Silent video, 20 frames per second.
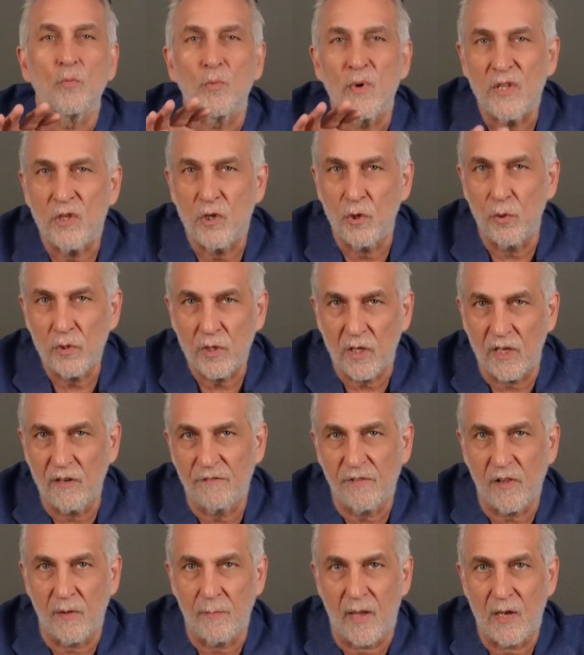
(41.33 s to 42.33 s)
reduce
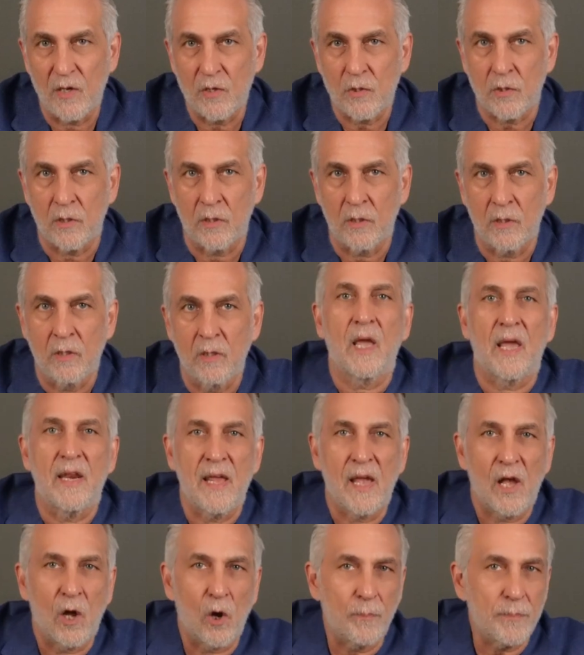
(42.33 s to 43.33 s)
inflammation, and
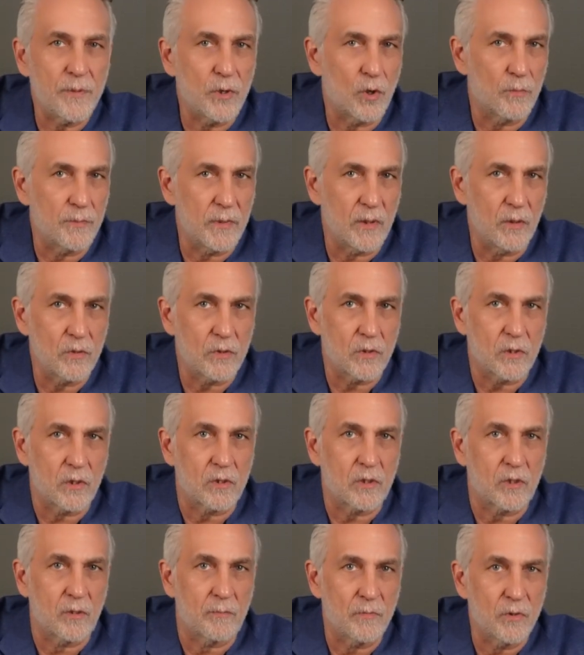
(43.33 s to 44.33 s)
help your immune
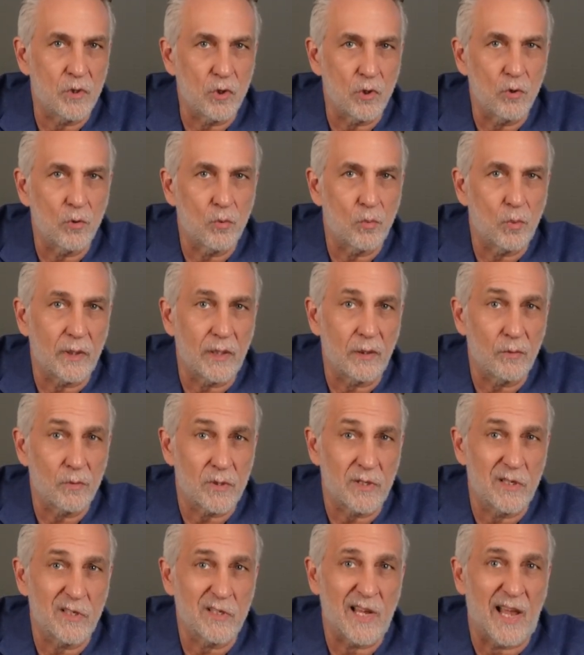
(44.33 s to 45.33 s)
system do what it was
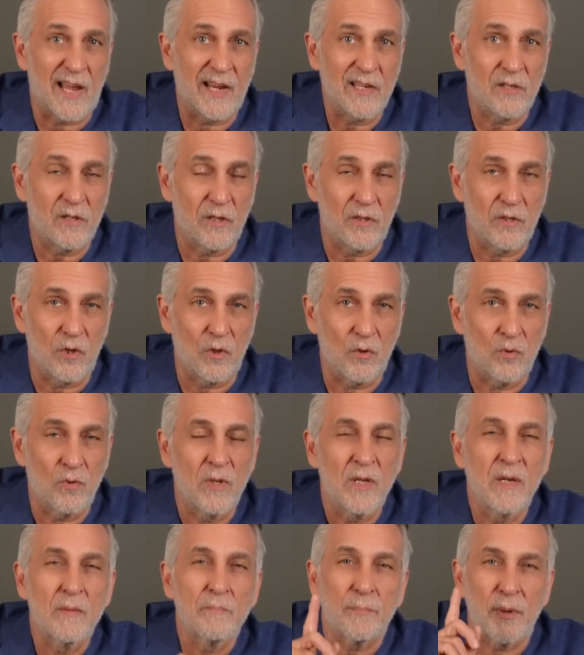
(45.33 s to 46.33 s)
designed to do,
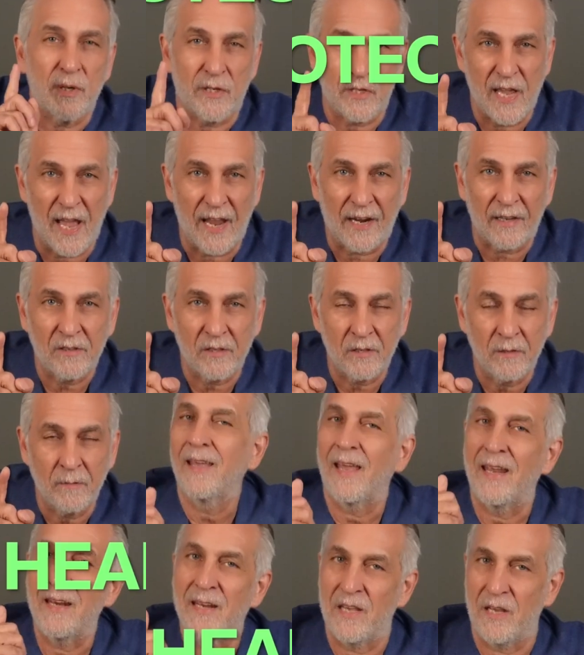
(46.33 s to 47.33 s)
protect
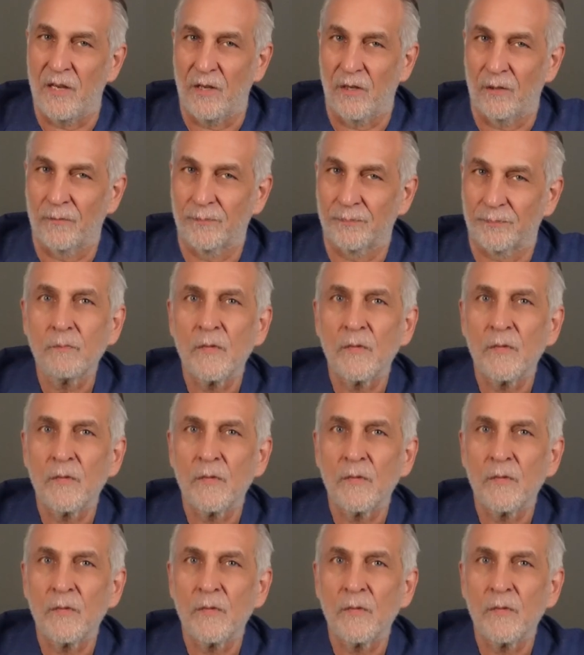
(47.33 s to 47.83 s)
and heal.